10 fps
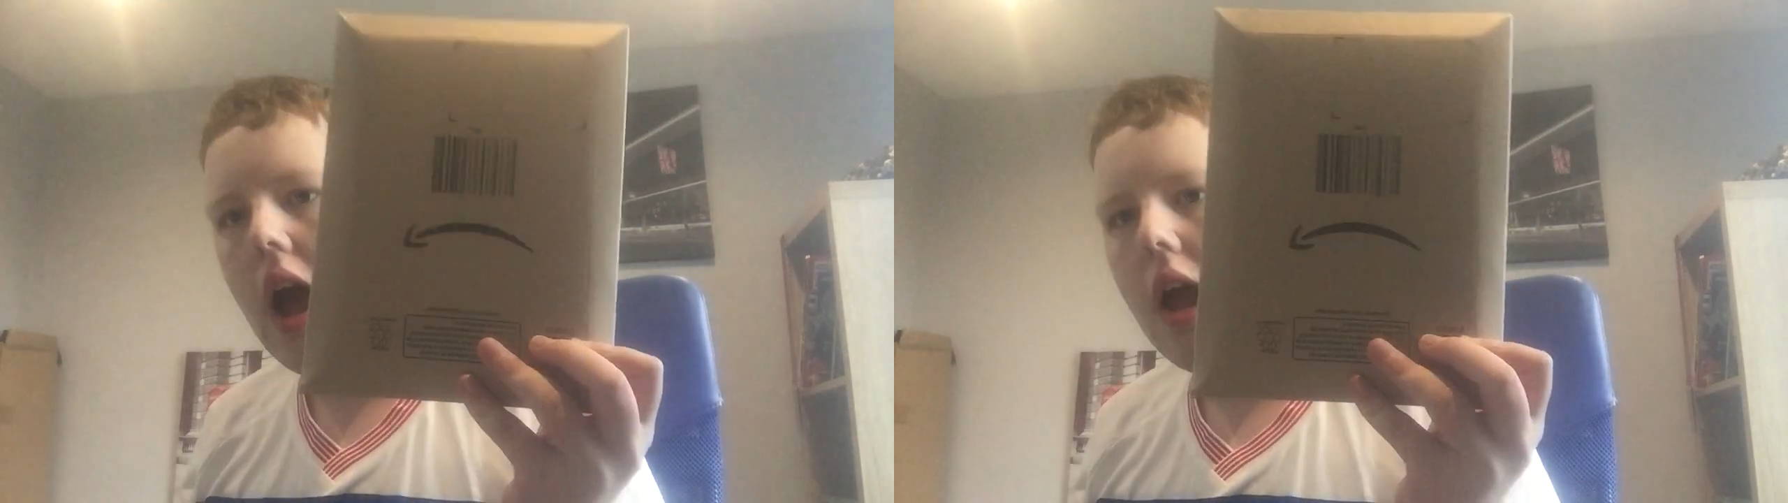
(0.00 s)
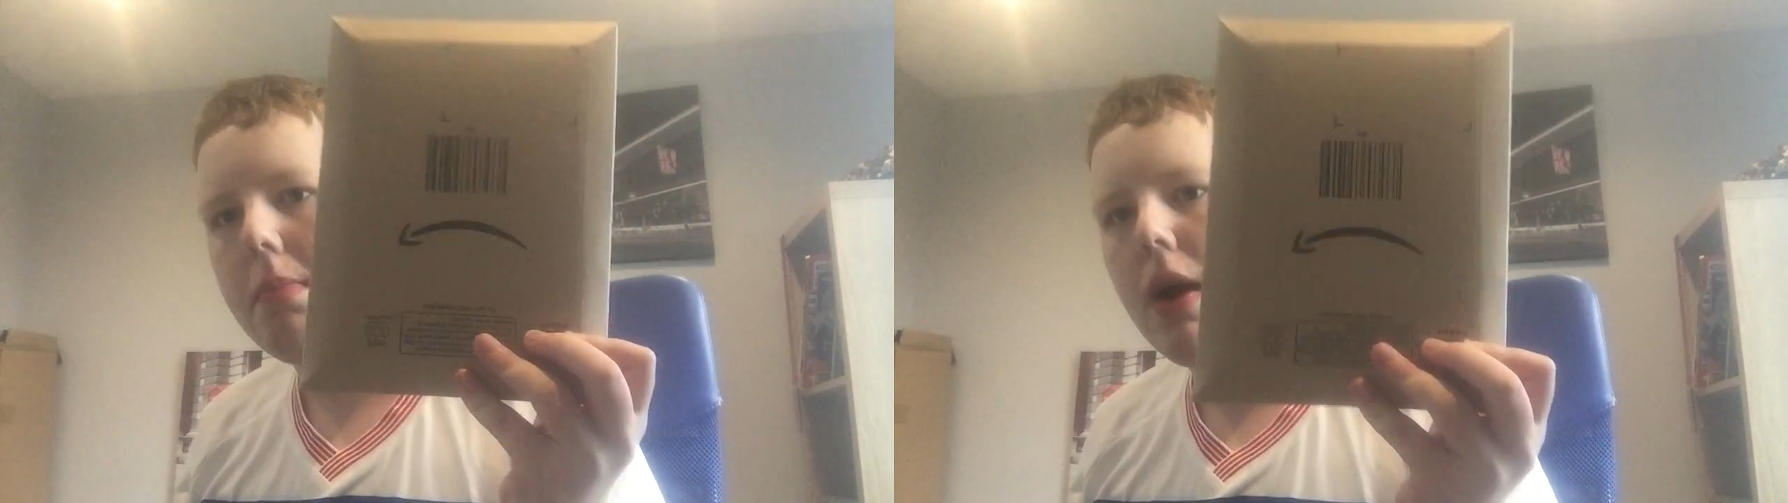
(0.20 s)

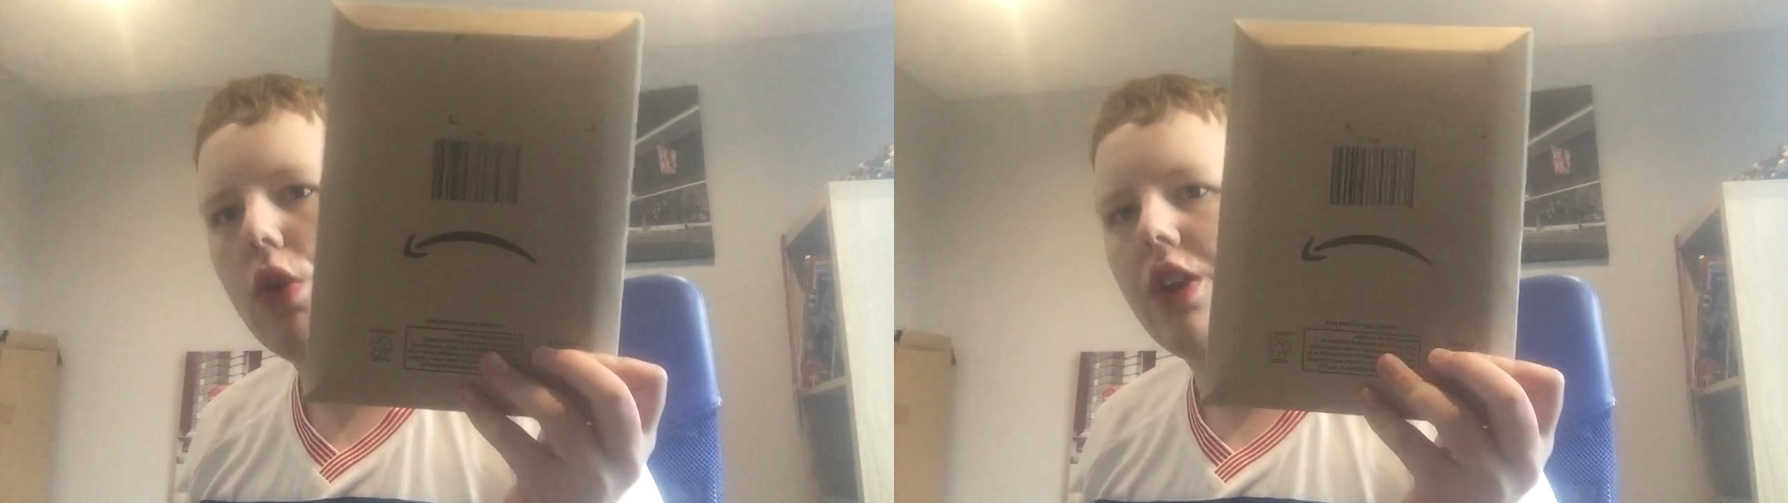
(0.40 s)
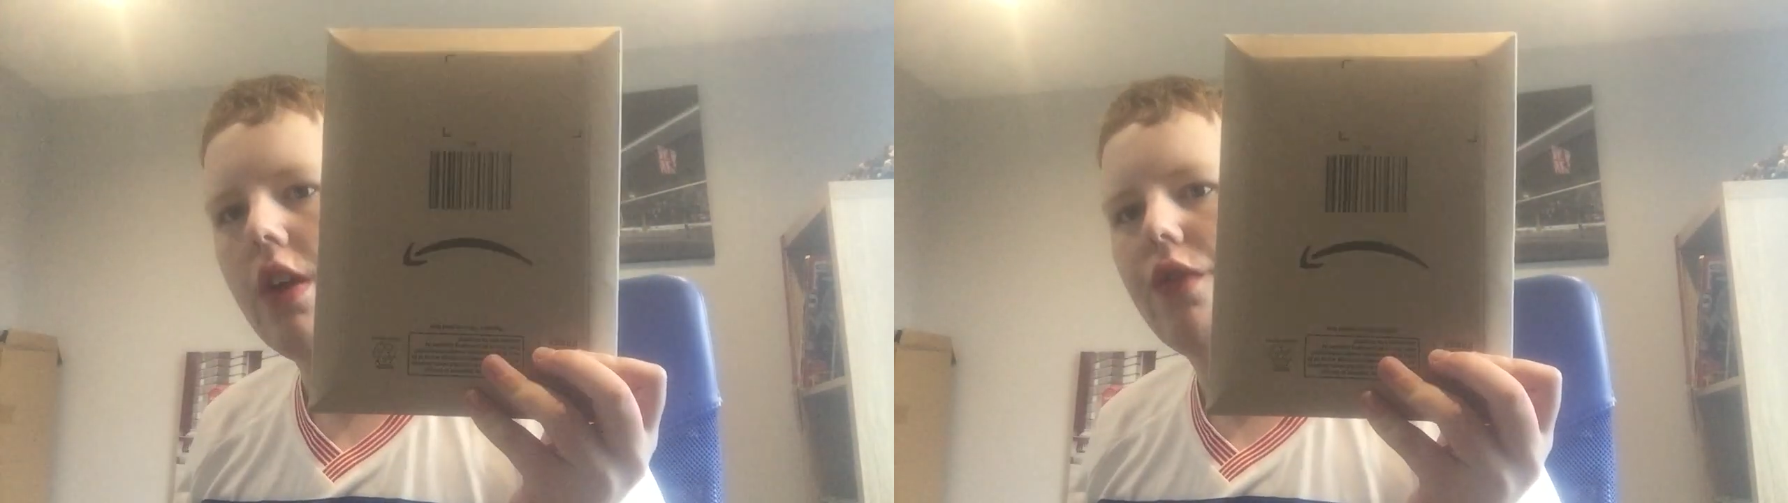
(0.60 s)
a
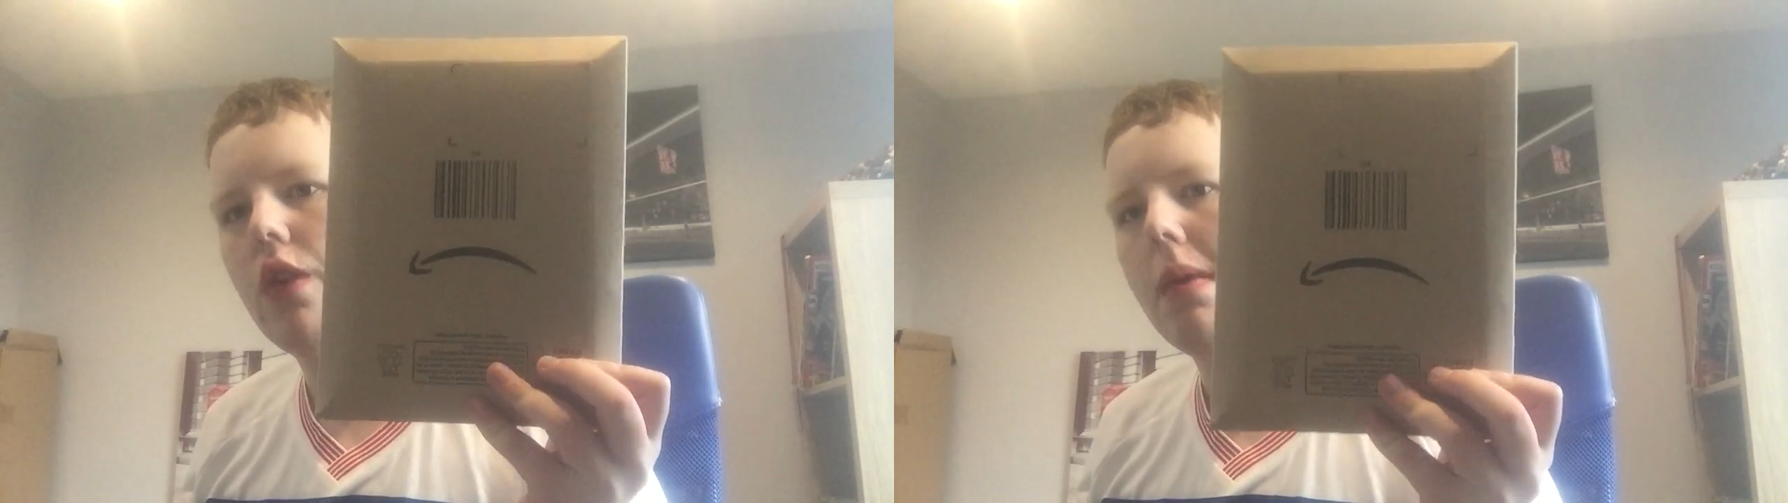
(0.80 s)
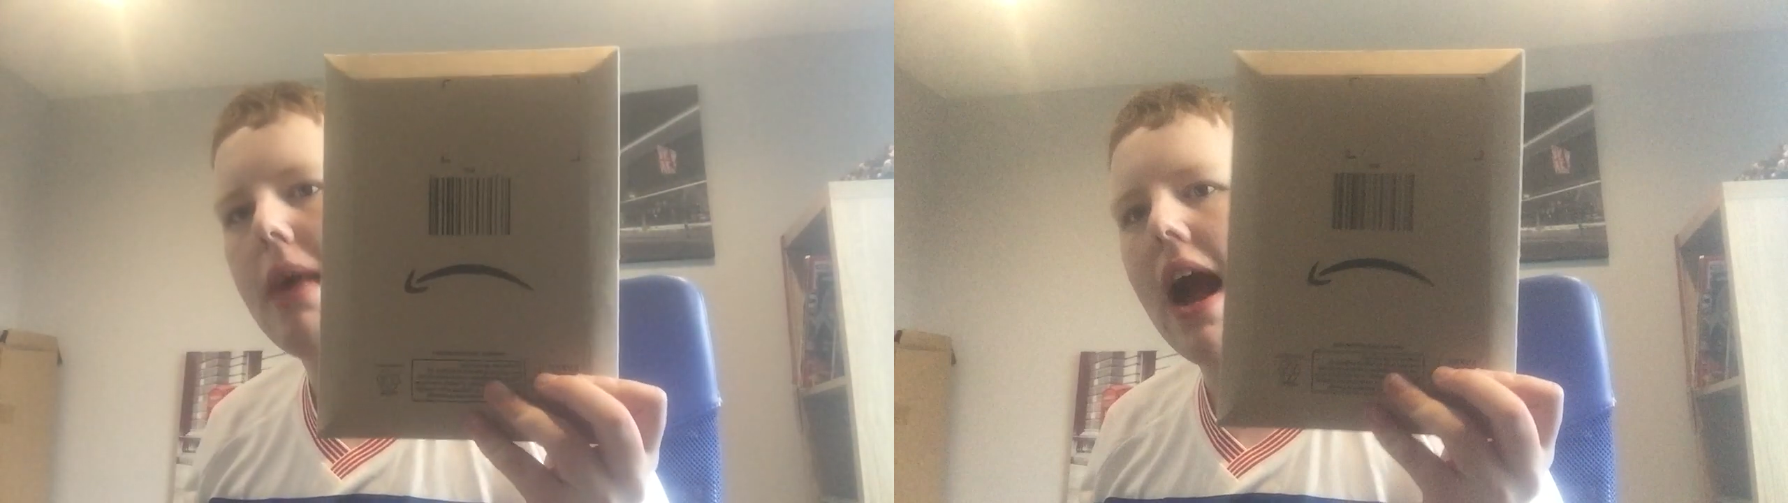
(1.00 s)
mail day
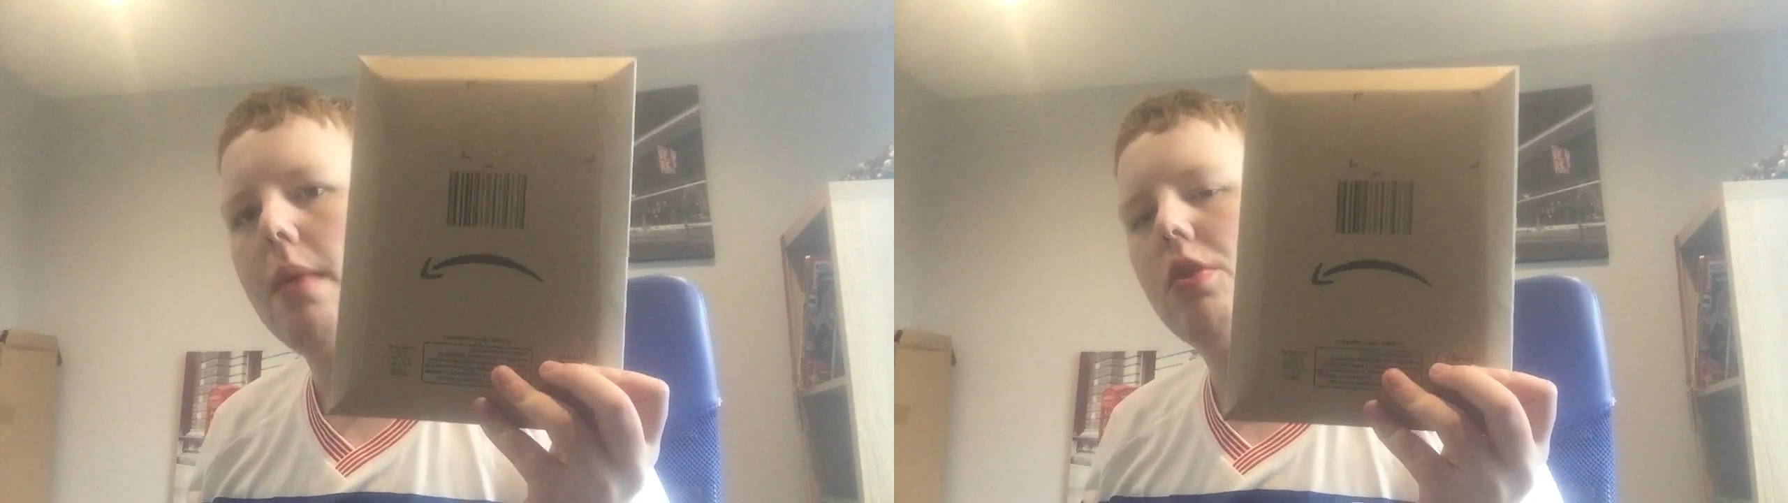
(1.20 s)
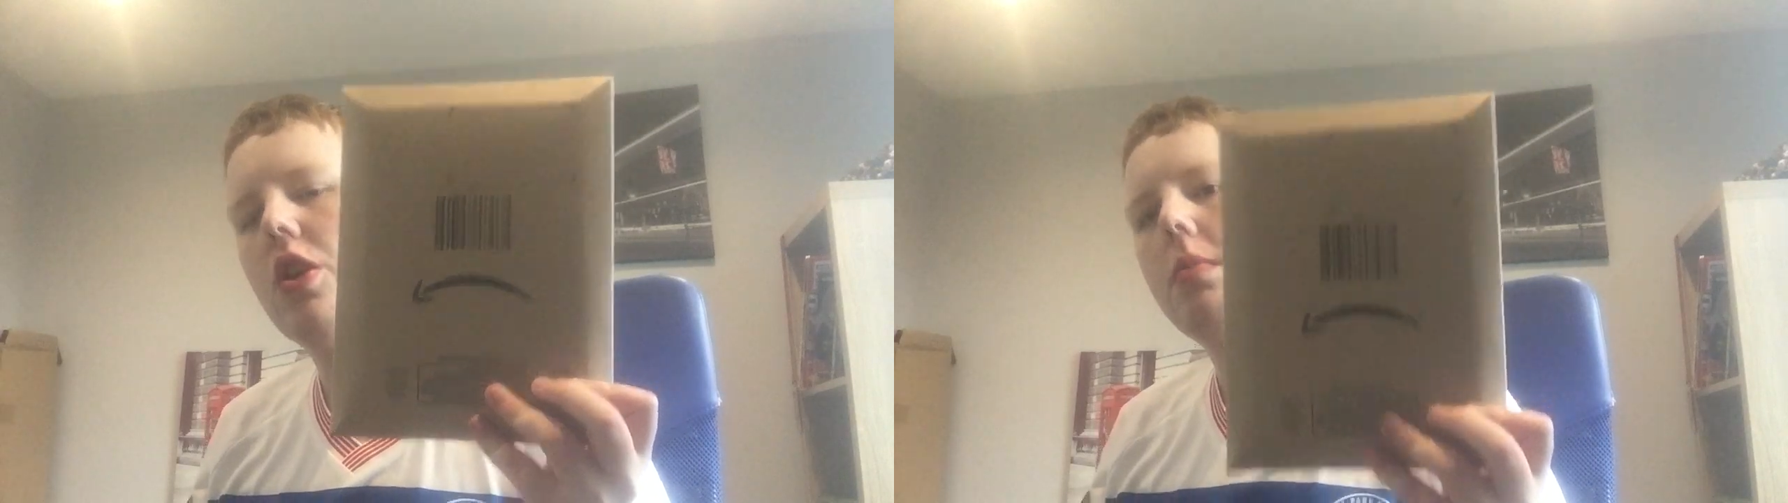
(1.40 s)
from
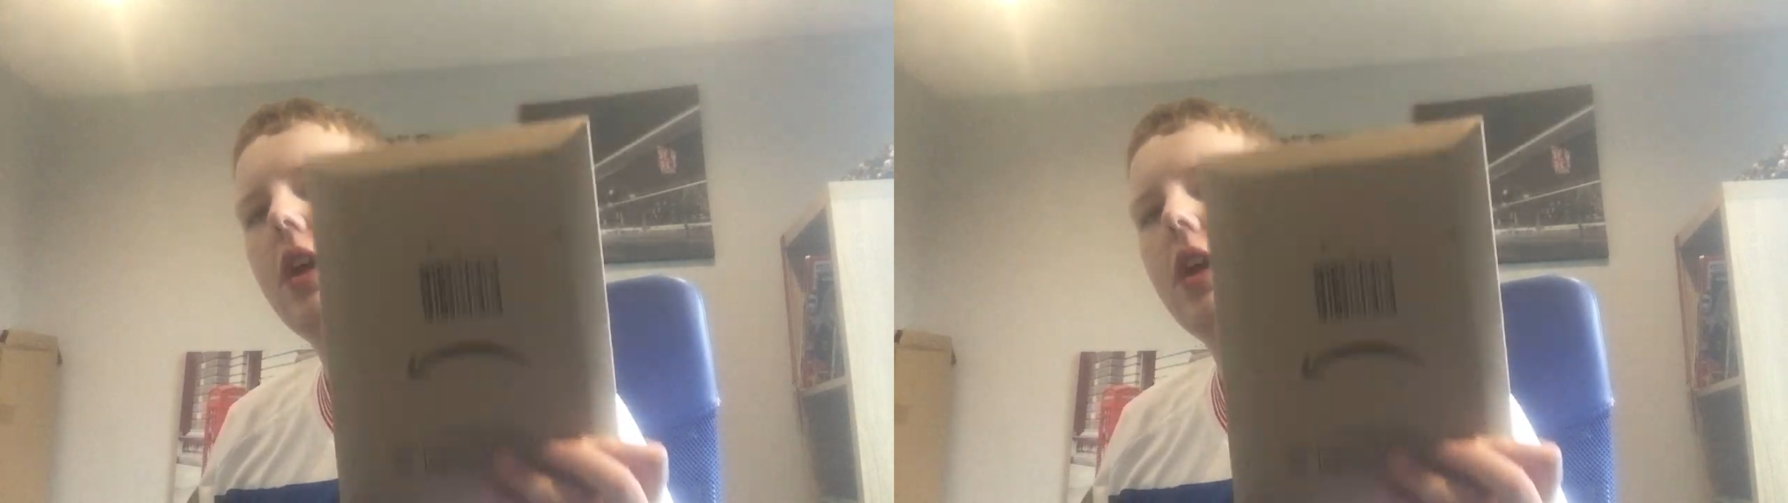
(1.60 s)
Amazon.